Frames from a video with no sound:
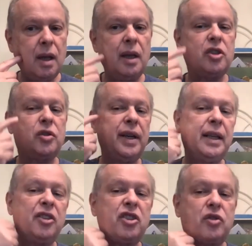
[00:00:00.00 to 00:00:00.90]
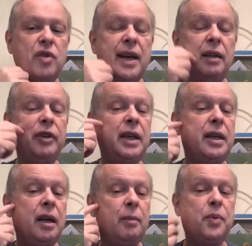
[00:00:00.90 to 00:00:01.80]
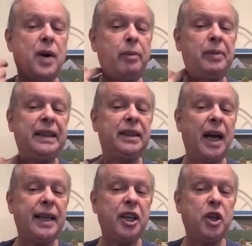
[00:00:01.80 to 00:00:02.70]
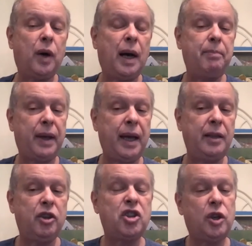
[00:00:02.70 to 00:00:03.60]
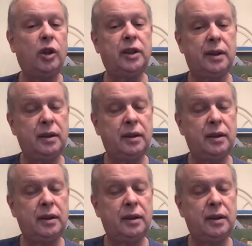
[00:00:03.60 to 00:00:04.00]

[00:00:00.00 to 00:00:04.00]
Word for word: is creating a strain of it here, probably locking you up, and your shoulder